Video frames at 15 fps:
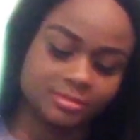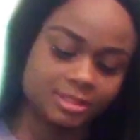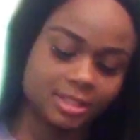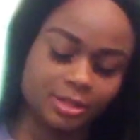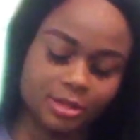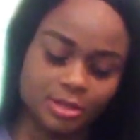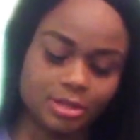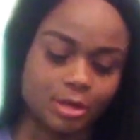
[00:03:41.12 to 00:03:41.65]

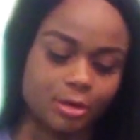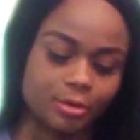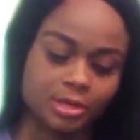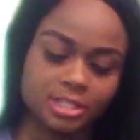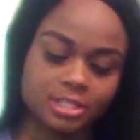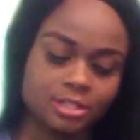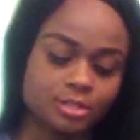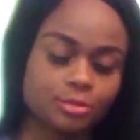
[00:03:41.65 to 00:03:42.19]
Oh, you know,
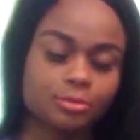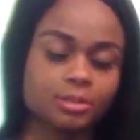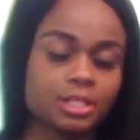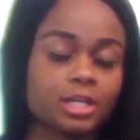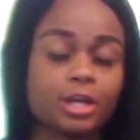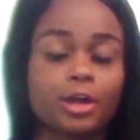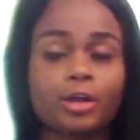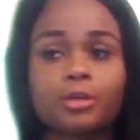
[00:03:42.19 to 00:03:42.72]
he's still
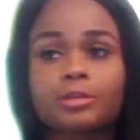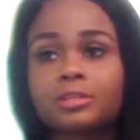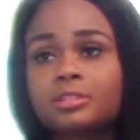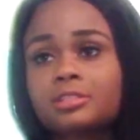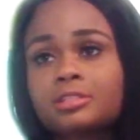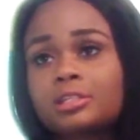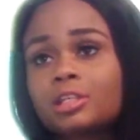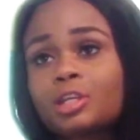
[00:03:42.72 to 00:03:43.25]
really hurt
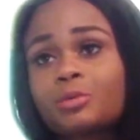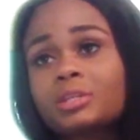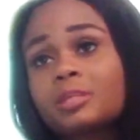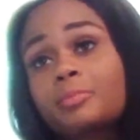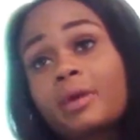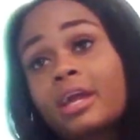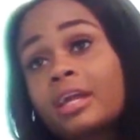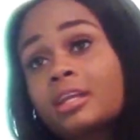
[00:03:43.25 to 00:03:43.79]
and dealing with
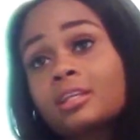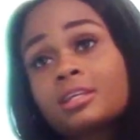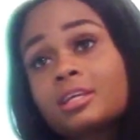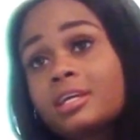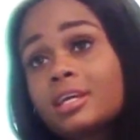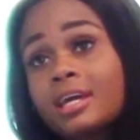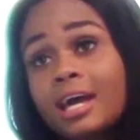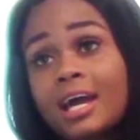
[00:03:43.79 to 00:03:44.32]
the pain.
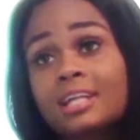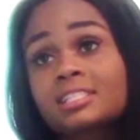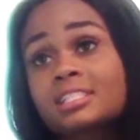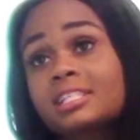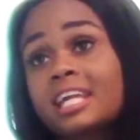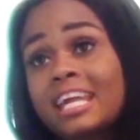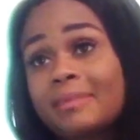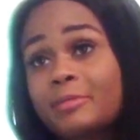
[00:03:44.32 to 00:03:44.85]
I
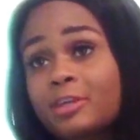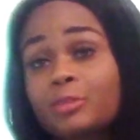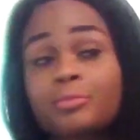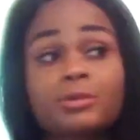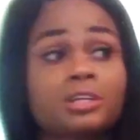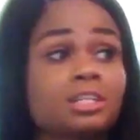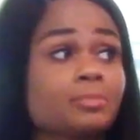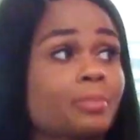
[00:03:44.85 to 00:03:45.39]
actually came here to
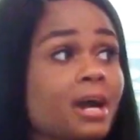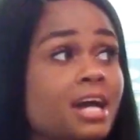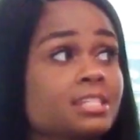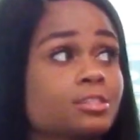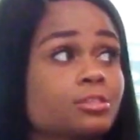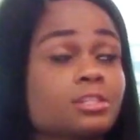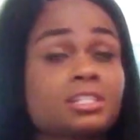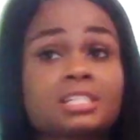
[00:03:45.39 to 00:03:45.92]
put a
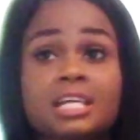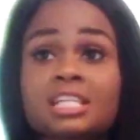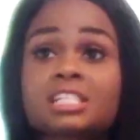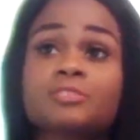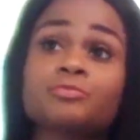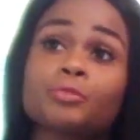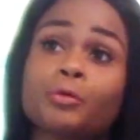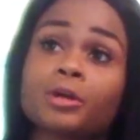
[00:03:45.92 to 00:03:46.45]
deposit on a
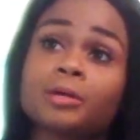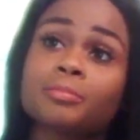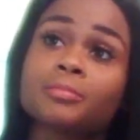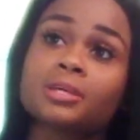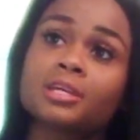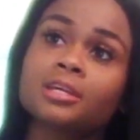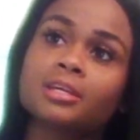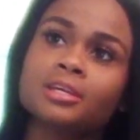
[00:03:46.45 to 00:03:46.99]
session for him.
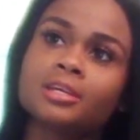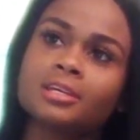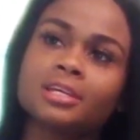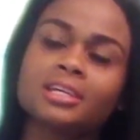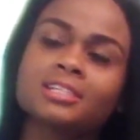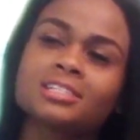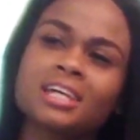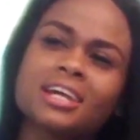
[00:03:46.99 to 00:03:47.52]

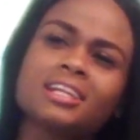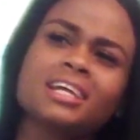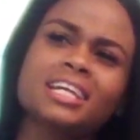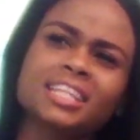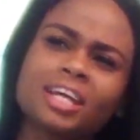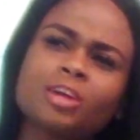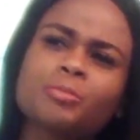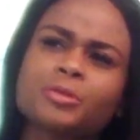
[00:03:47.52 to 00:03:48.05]
It's kind of
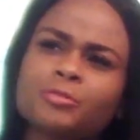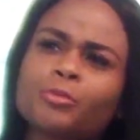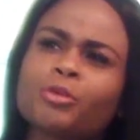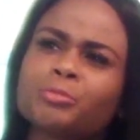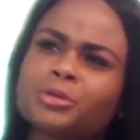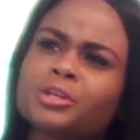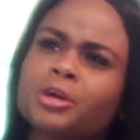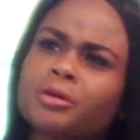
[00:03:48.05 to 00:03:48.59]
like therapy for
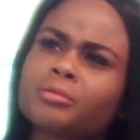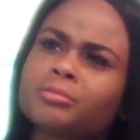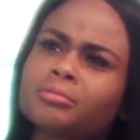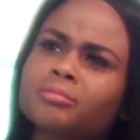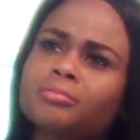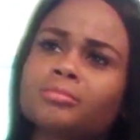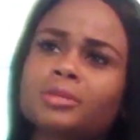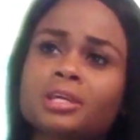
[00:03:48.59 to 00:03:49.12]
him, you know?
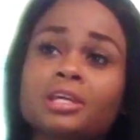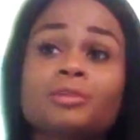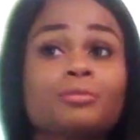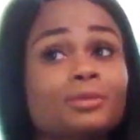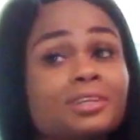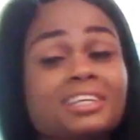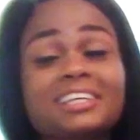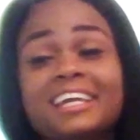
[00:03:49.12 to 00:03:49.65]
He
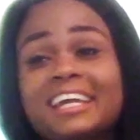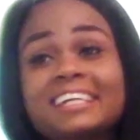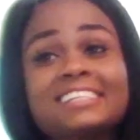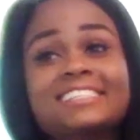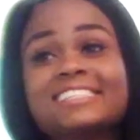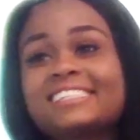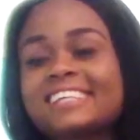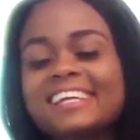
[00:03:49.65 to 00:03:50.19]
really
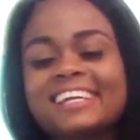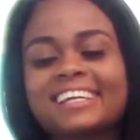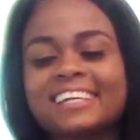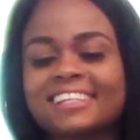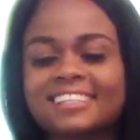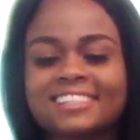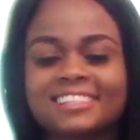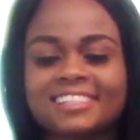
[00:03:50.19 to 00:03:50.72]
can sing,
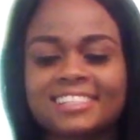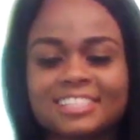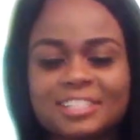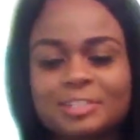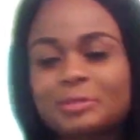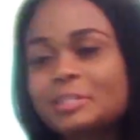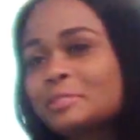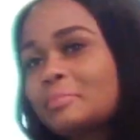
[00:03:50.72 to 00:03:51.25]
and he
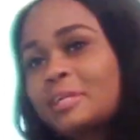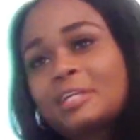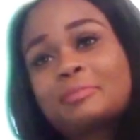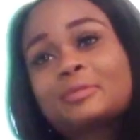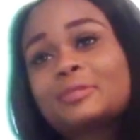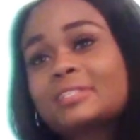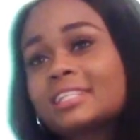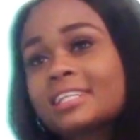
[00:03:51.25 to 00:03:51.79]
enjoys
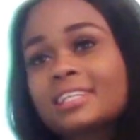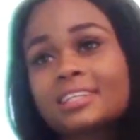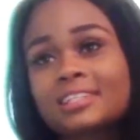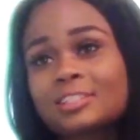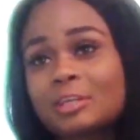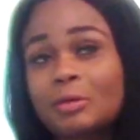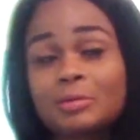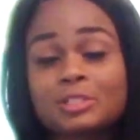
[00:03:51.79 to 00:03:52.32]
making music.
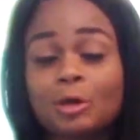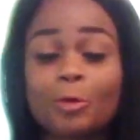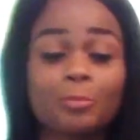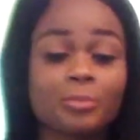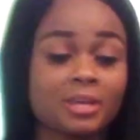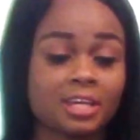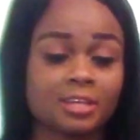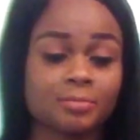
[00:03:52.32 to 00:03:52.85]
So I was
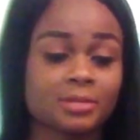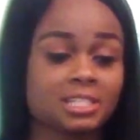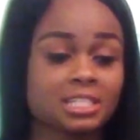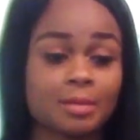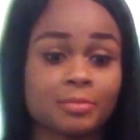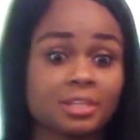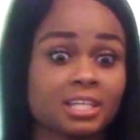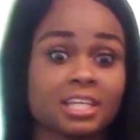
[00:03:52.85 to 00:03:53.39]
hoping it'd be
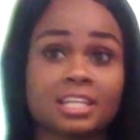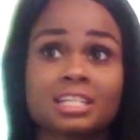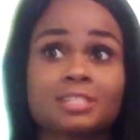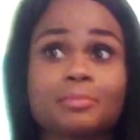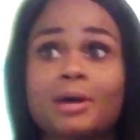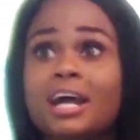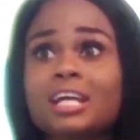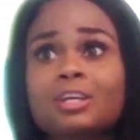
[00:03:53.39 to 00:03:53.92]
something to get his
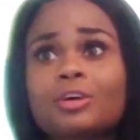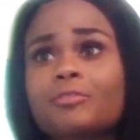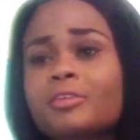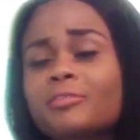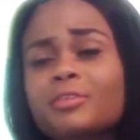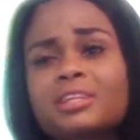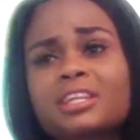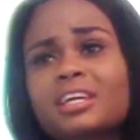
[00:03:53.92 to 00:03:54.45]
mind off
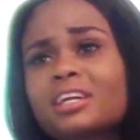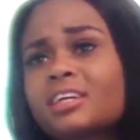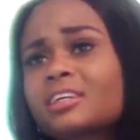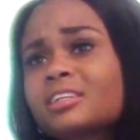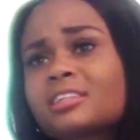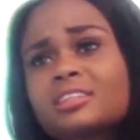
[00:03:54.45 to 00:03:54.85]
everything.